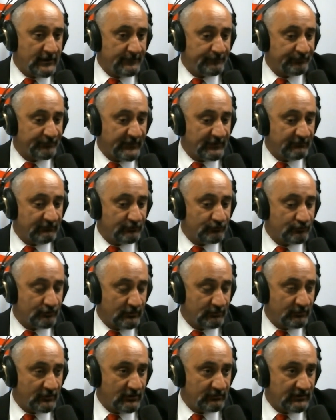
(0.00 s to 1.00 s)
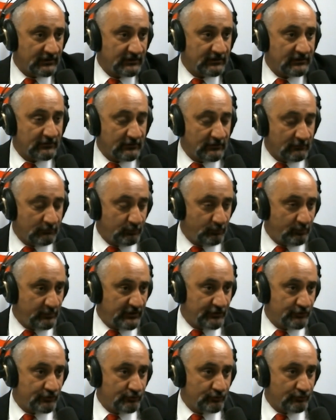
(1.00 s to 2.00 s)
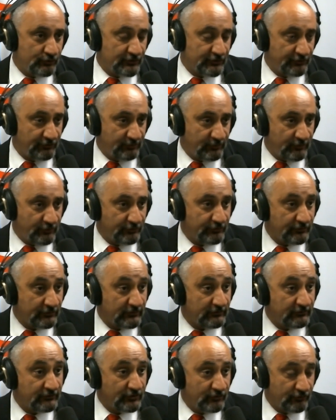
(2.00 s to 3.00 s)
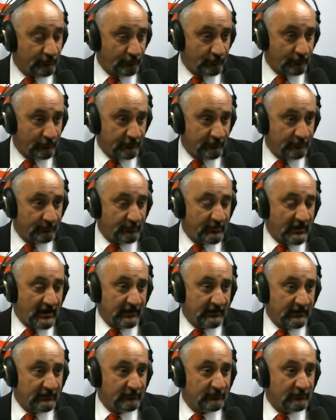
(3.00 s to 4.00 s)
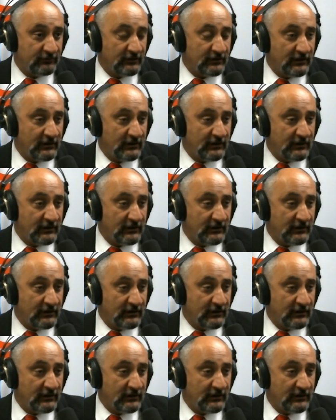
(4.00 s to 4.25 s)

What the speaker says: with Trump coming in, a big, huge explosion of the construction package.